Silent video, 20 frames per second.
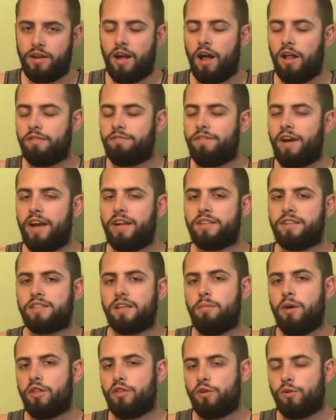I'll find
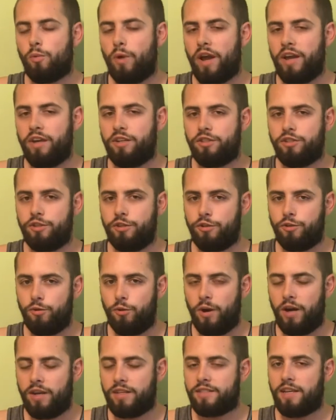some other way
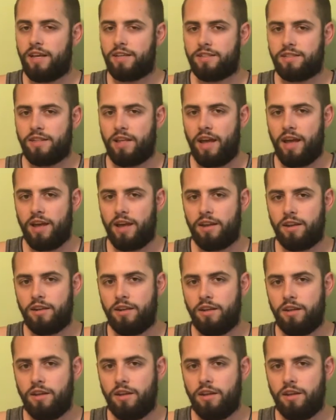to assess that.